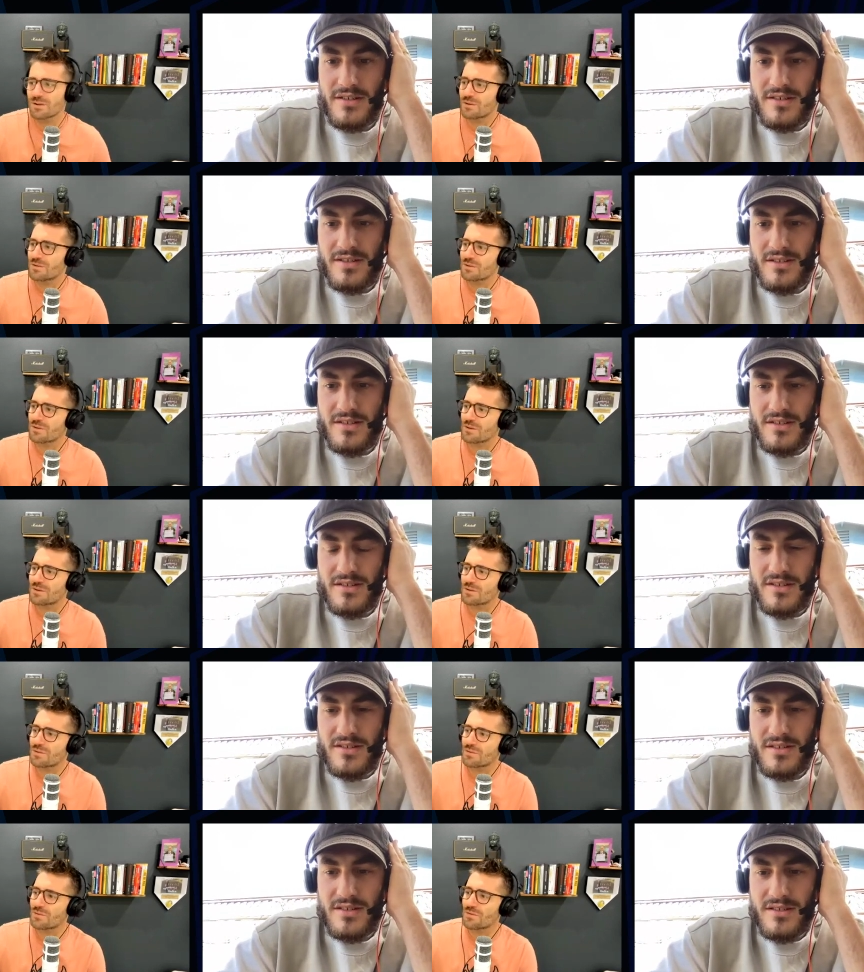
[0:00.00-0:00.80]

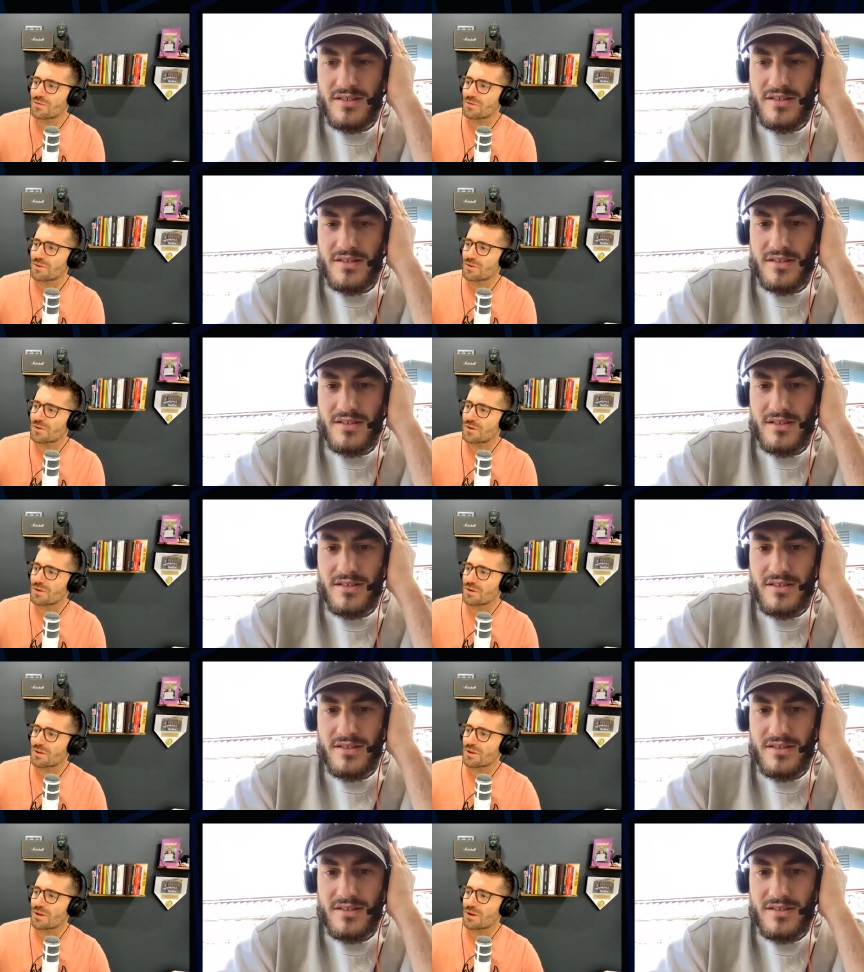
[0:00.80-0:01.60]

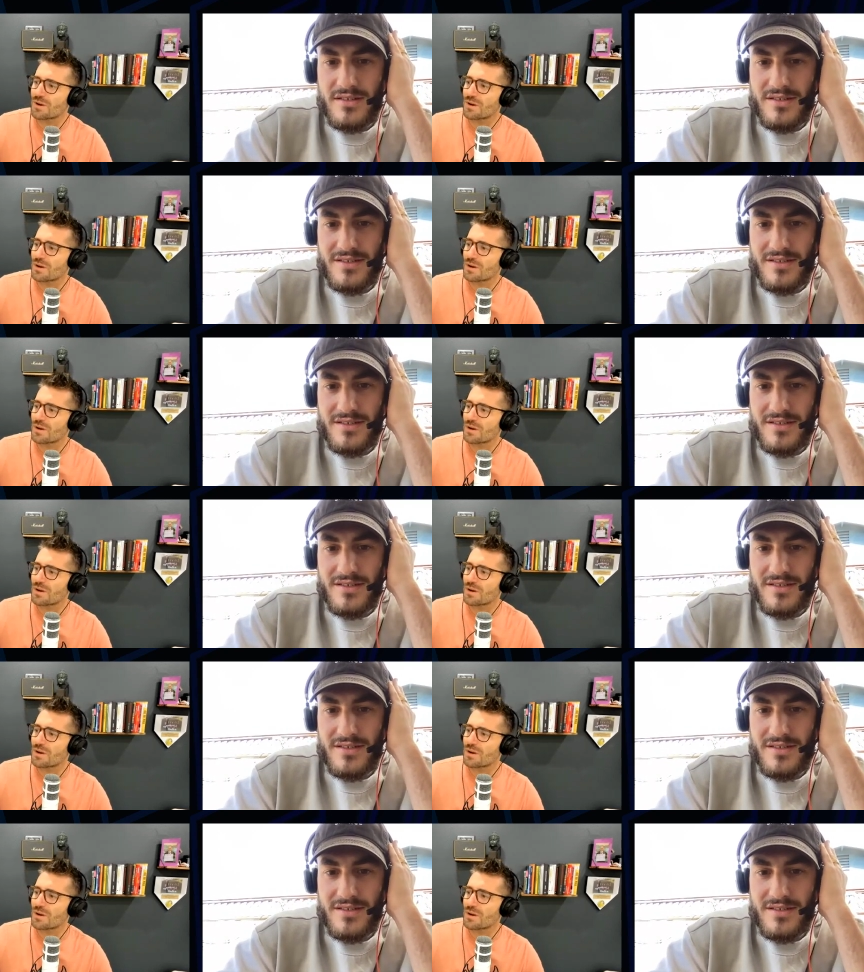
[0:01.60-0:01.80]
(no one is talking)